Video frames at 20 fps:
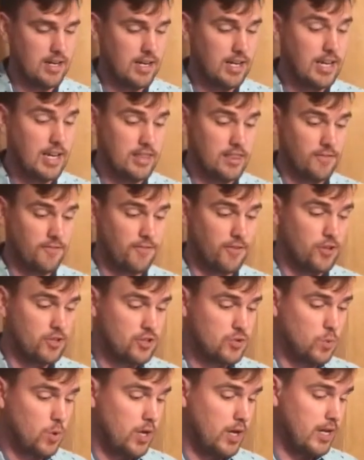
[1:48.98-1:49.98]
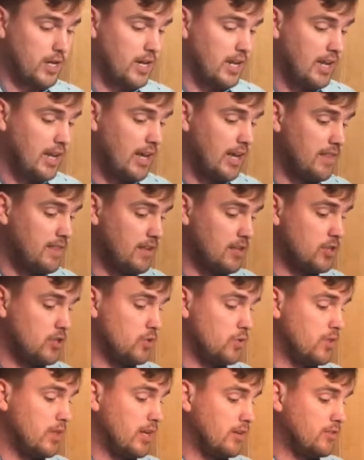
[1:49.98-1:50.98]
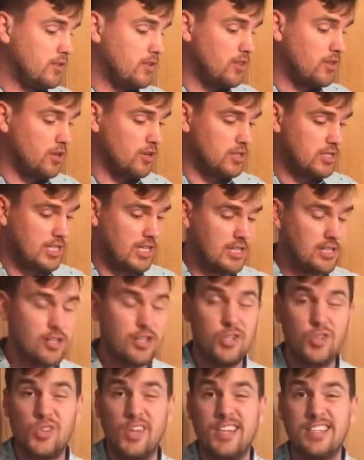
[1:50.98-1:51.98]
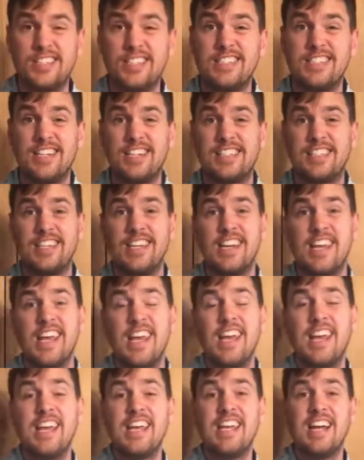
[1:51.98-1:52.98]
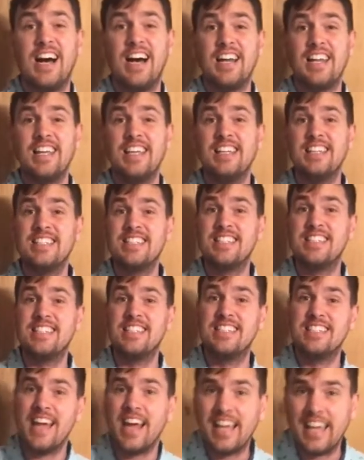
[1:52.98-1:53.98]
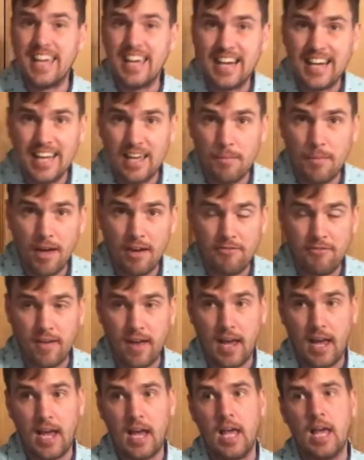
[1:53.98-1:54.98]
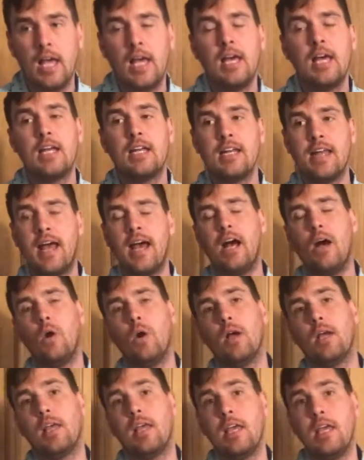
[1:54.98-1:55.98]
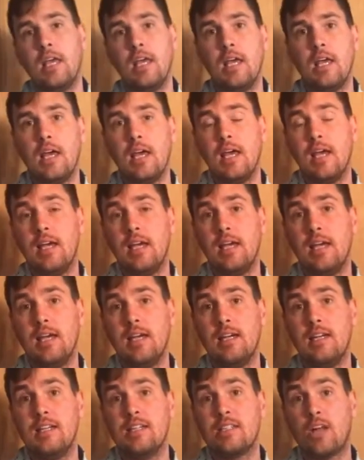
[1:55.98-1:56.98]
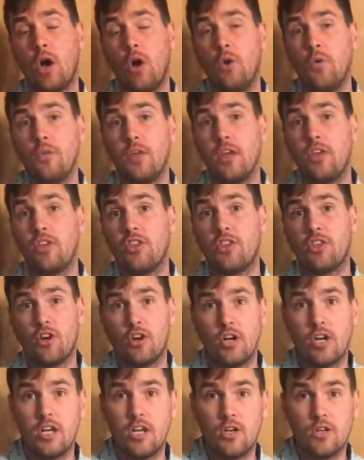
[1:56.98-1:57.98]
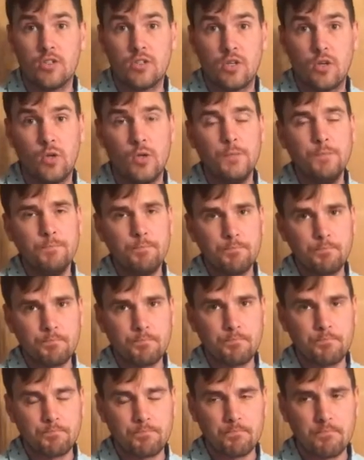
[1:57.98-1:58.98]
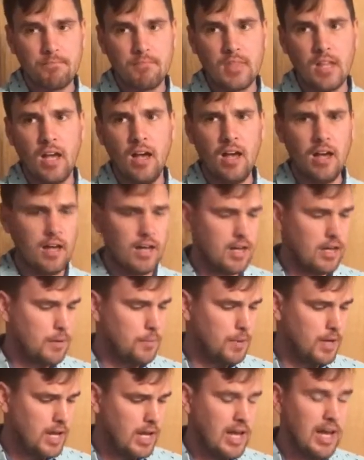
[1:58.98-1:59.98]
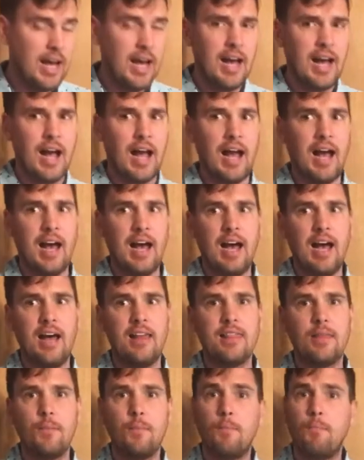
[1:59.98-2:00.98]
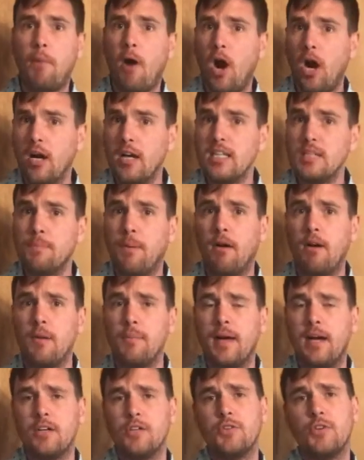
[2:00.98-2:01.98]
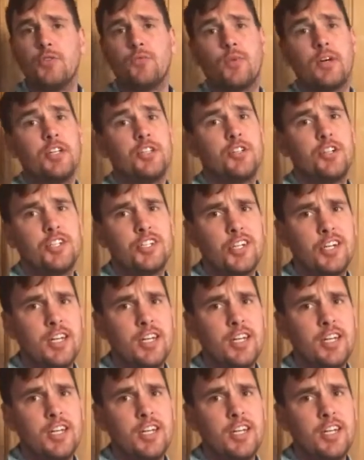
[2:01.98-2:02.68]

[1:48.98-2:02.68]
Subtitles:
he got the first one, and then 2013, 2016, he got his second MFA. Now, he is only 30 years old. The hardest part about doing research